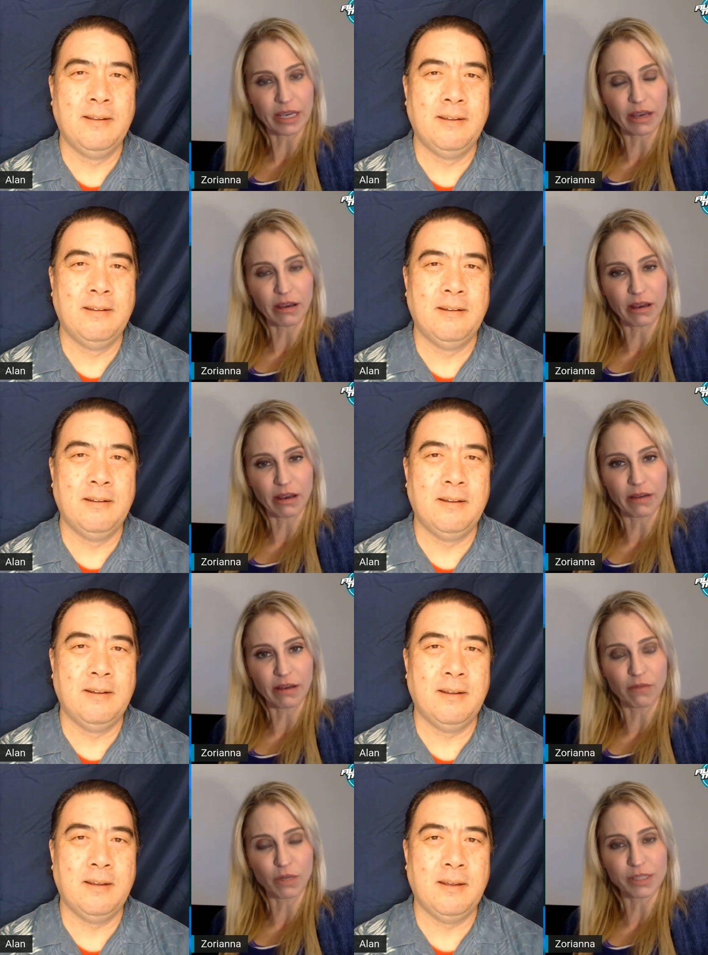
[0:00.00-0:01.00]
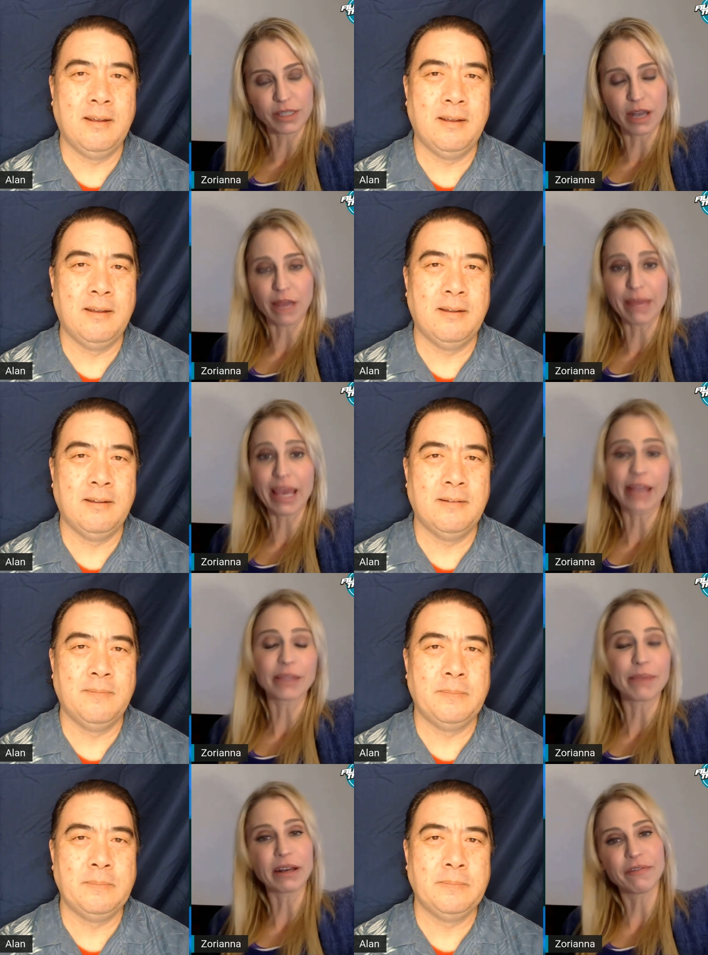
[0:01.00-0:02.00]
Speaker 1: of one's time.
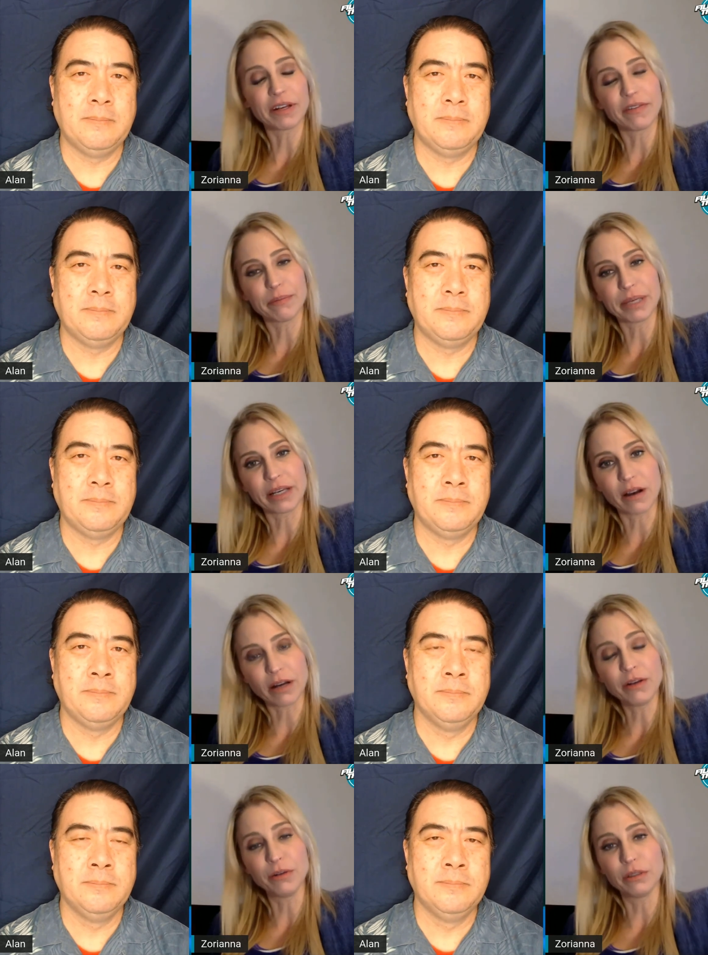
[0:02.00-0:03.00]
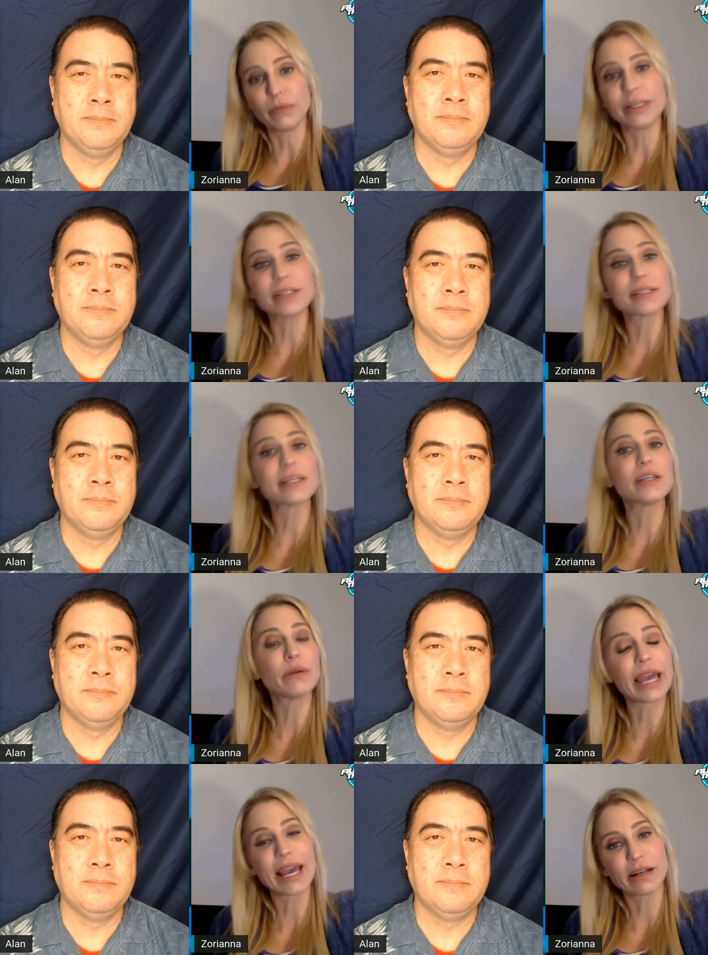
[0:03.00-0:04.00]
And the benefit of it being on Hulu is that
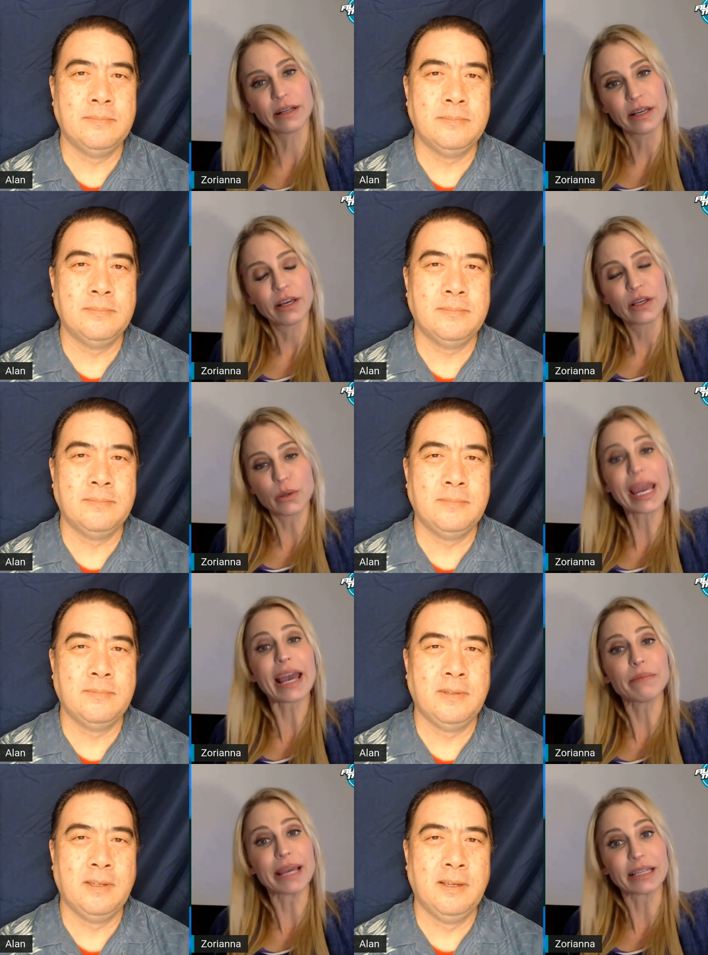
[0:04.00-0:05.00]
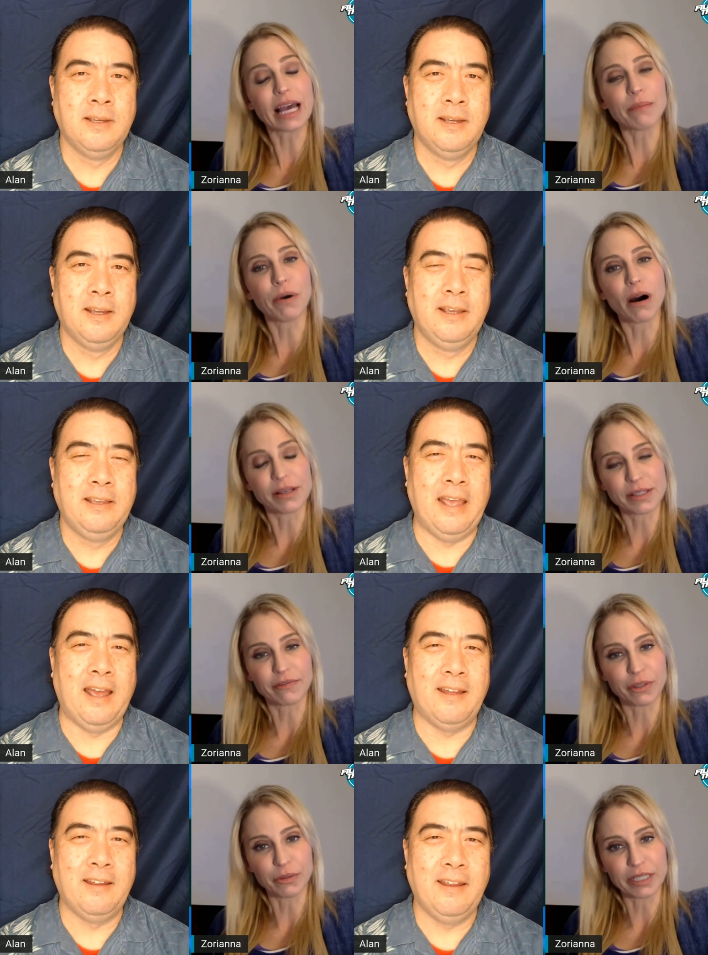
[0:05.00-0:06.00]
you can make that pause.
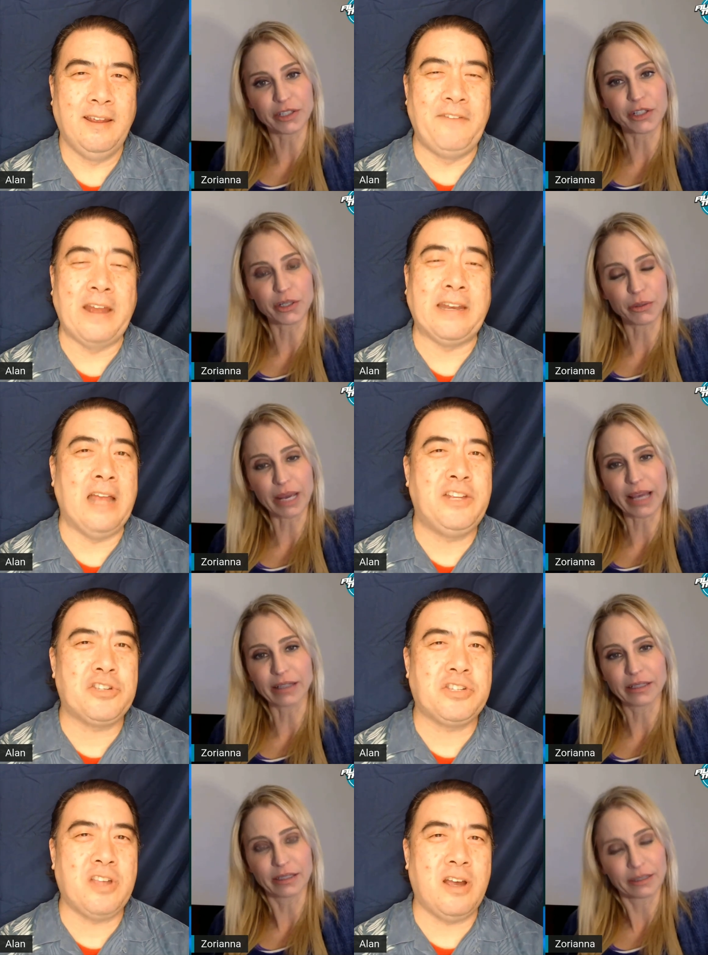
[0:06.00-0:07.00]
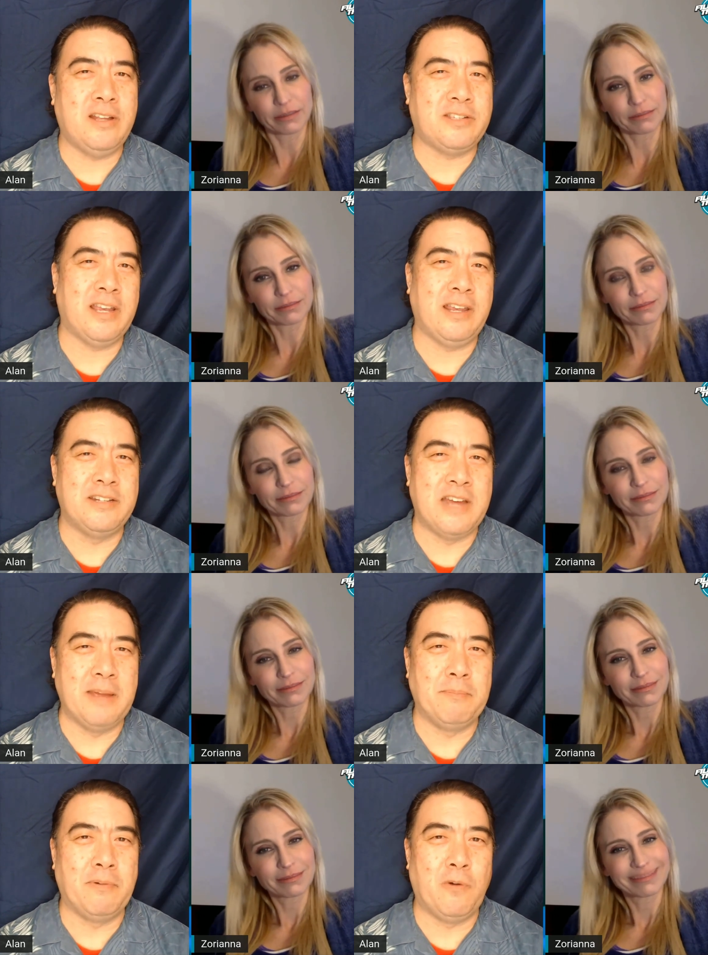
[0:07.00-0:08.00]
Speaker 2: Yeah. In fact, I just saw it a second
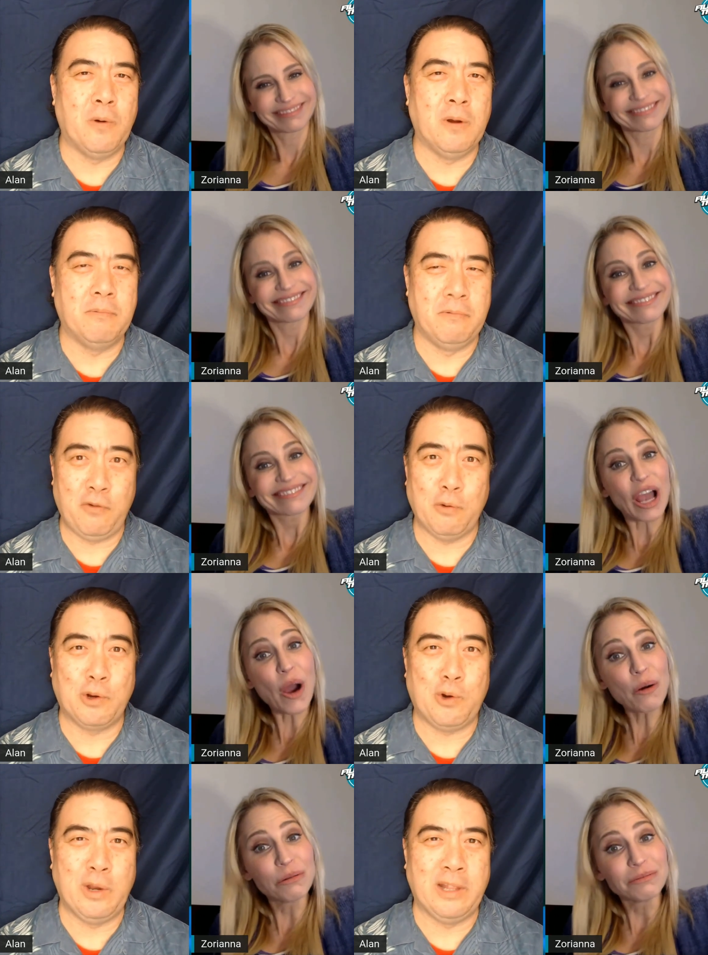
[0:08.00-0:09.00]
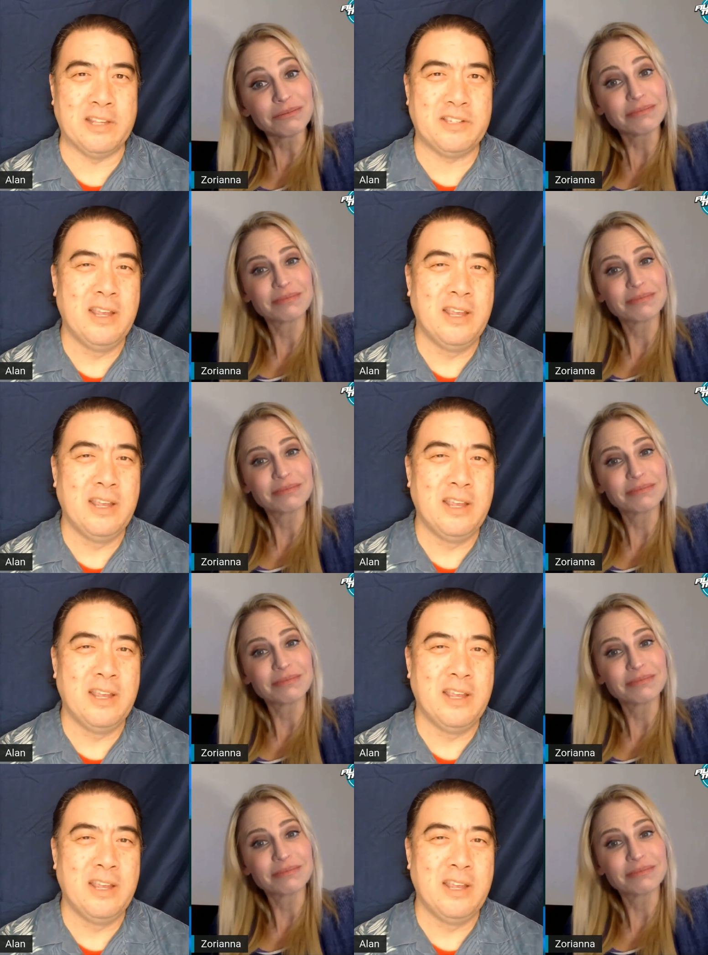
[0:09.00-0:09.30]
time before recording this,